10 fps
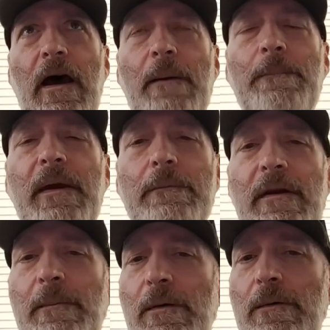a bit
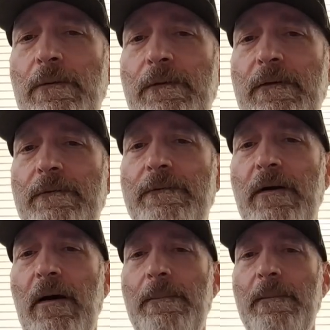removed
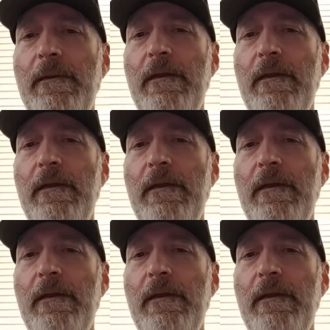from